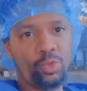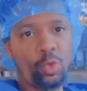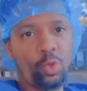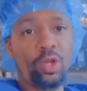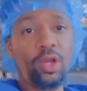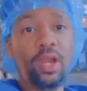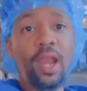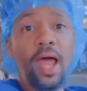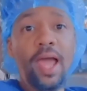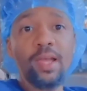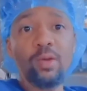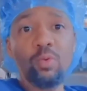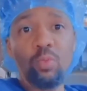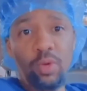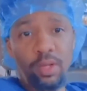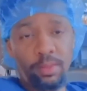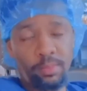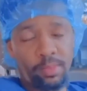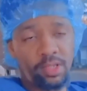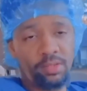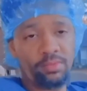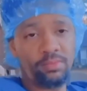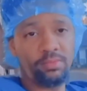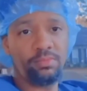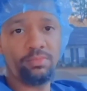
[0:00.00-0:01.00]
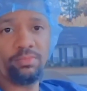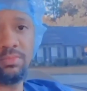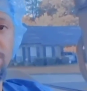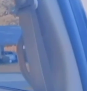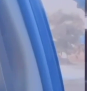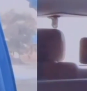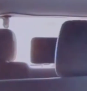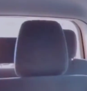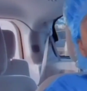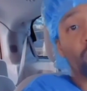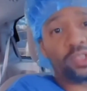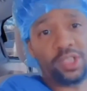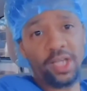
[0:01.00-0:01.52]
Or like women.
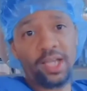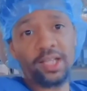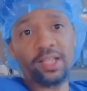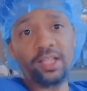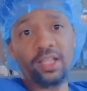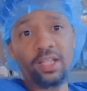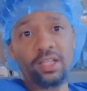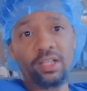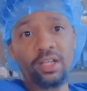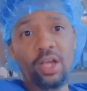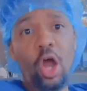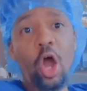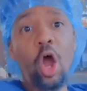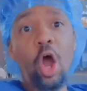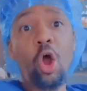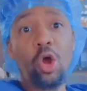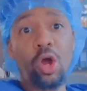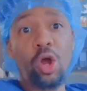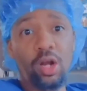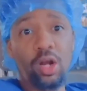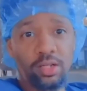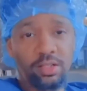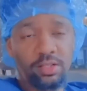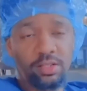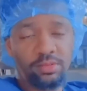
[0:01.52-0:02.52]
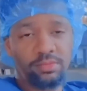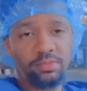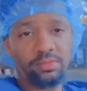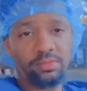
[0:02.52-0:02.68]
She's projecting hard.